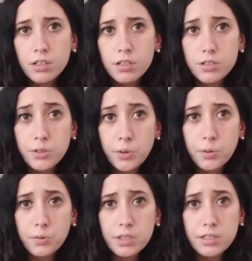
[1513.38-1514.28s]
So
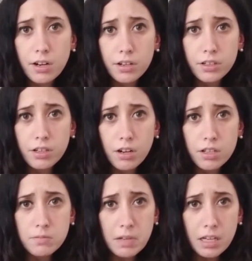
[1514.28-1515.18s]
this doctor
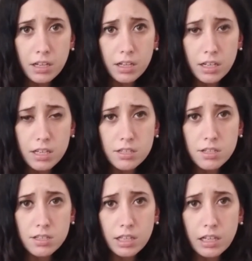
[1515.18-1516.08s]
calls me and he's
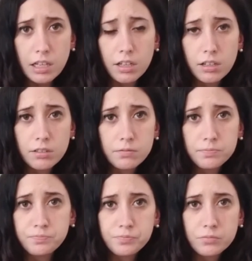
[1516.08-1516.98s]
just like,
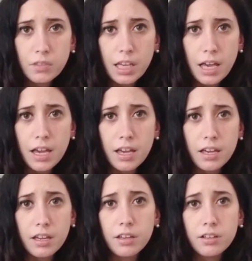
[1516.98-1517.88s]

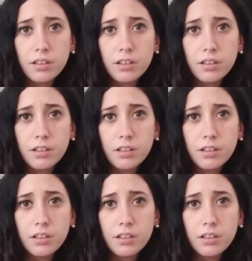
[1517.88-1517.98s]
hey,